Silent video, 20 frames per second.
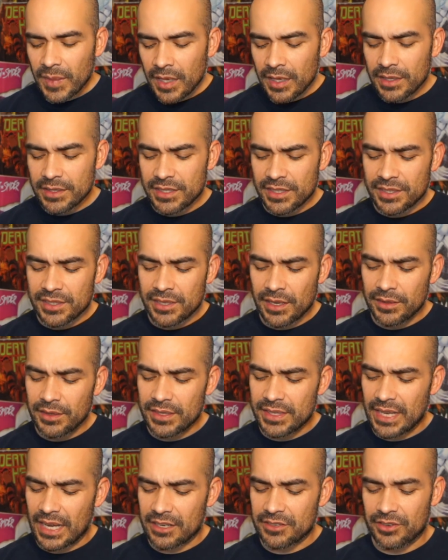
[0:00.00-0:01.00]
It's his son
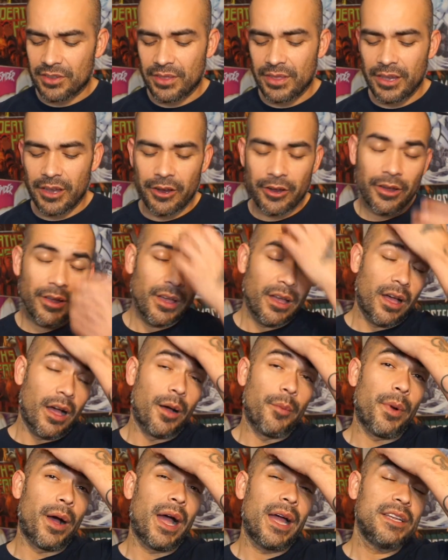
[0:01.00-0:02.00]
that's actually there
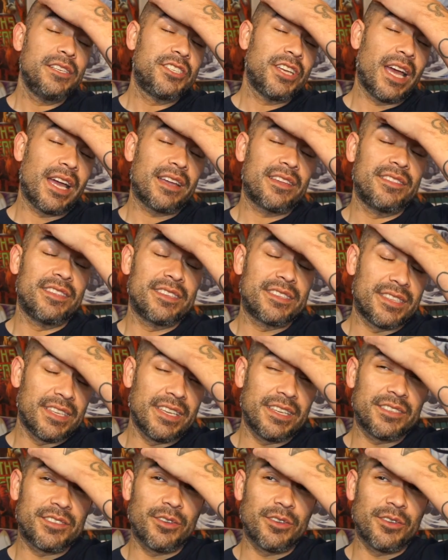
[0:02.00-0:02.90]
hijacking this thing.